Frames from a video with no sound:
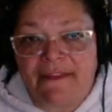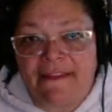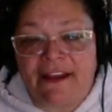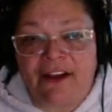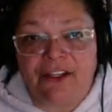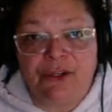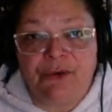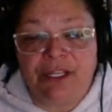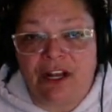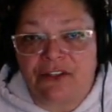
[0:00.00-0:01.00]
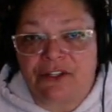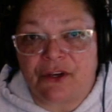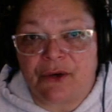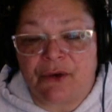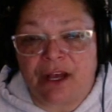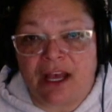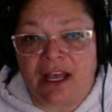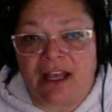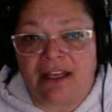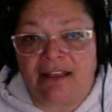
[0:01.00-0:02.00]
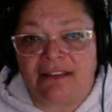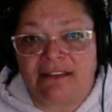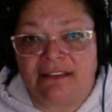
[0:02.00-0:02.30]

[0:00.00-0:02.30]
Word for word: there, you can also uh,